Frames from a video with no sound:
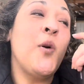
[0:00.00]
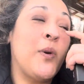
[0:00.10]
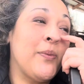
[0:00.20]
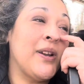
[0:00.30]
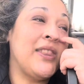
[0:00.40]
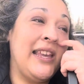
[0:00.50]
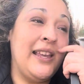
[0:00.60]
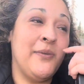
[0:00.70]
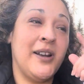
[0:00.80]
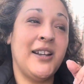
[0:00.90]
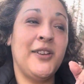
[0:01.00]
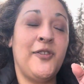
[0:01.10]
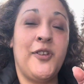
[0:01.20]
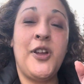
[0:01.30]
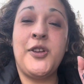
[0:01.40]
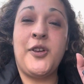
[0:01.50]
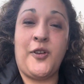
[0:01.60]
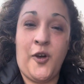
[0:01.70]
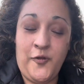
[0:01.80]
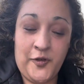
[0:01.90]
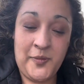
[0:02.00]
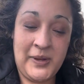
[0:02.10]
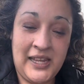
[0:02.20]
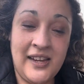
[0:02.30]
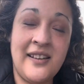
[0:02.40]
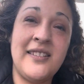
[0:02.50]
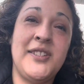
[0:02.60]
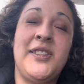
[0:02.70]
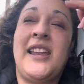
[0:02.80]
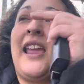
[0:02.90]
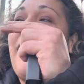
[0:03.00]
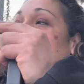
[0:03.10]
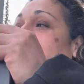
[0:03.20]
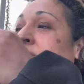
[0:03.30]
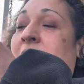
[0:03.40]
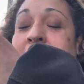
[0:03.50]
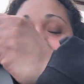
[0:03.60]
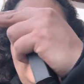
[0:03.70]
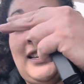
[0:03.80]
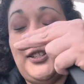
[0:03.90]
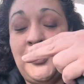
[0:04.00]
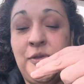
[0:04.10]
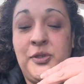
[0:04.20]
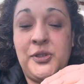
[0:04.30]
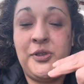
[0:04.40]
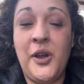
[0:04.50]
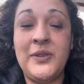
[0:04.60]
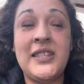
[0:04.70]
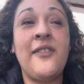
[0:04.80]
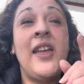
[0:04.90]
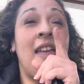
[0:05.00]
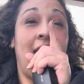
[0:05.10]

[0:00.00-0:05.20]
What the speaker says: We were thinking we're going to go from here to Niagara Falls, then to Juneau and stuff.